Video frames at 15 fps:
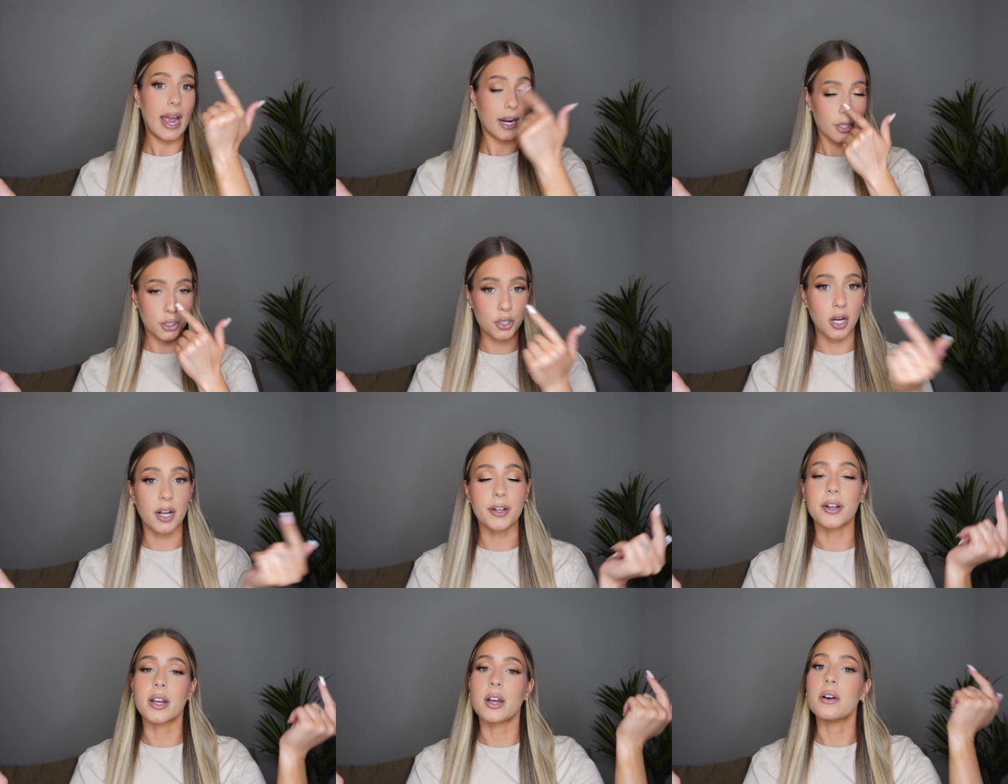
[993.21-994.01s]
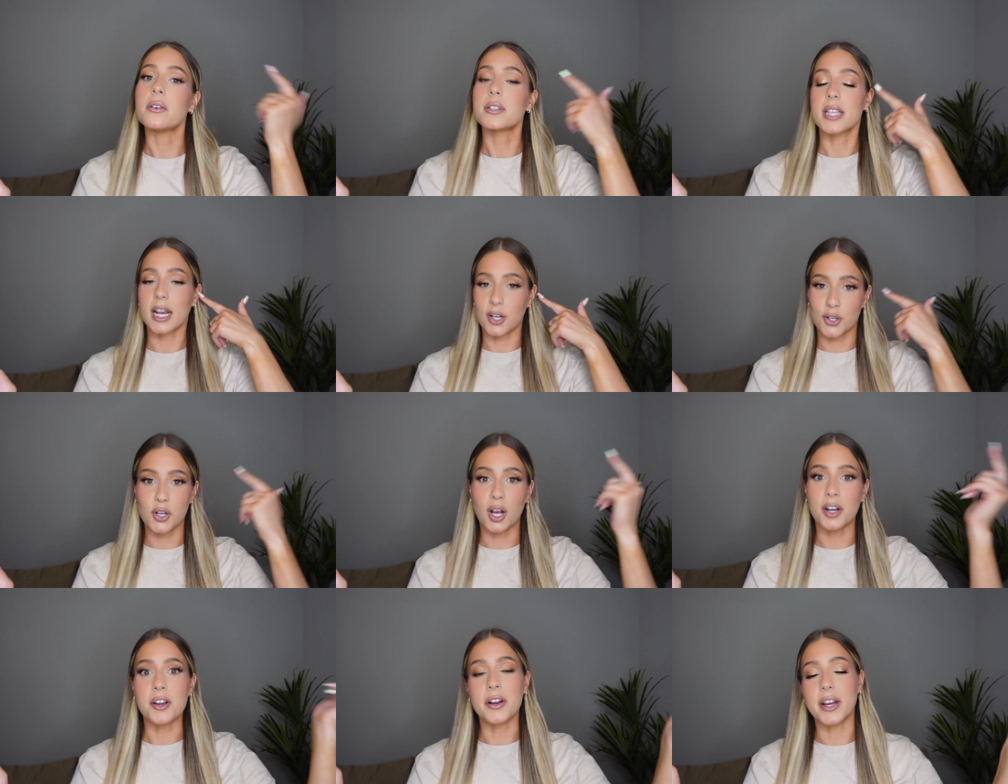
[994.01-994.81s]
extra on your nose, extra
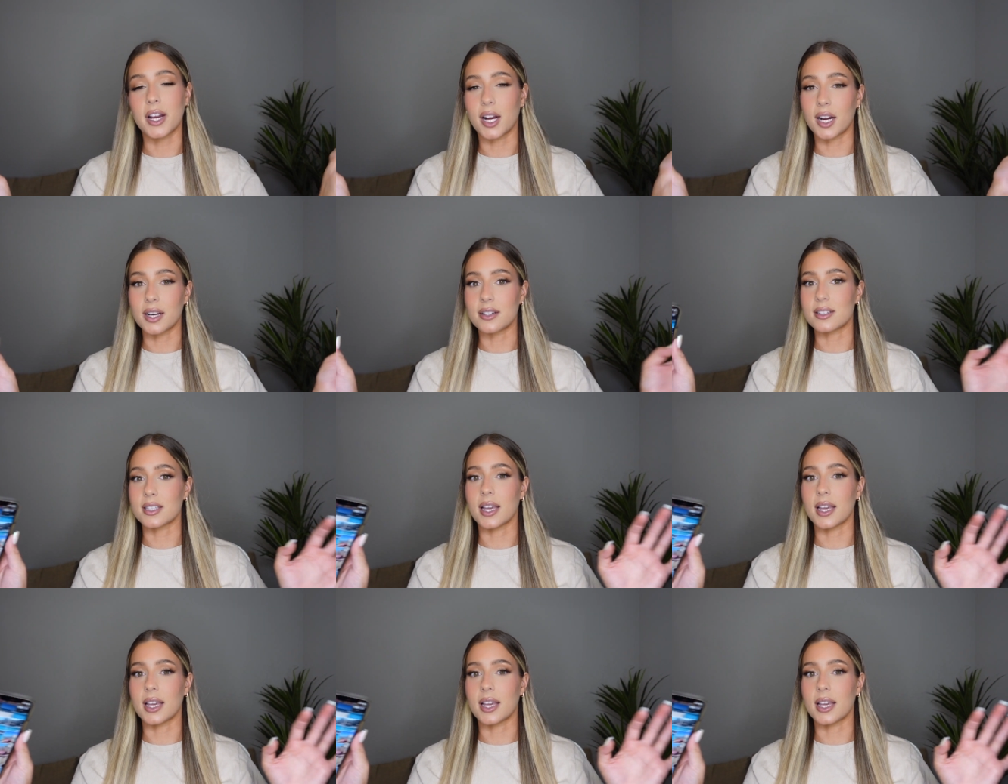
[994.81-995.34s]
on your ears,